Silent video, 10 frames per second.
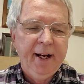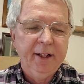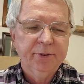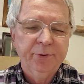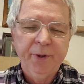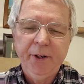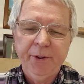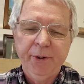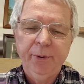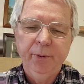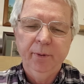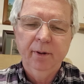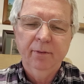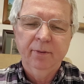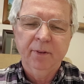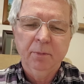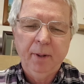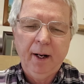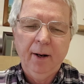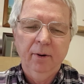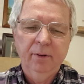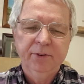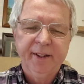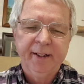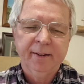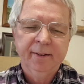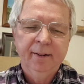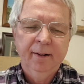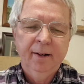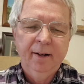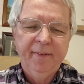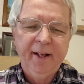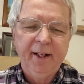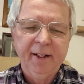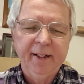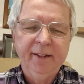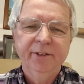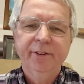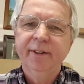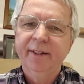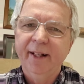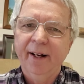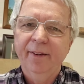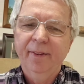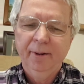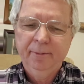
has freed you from the power of sin that leads to death.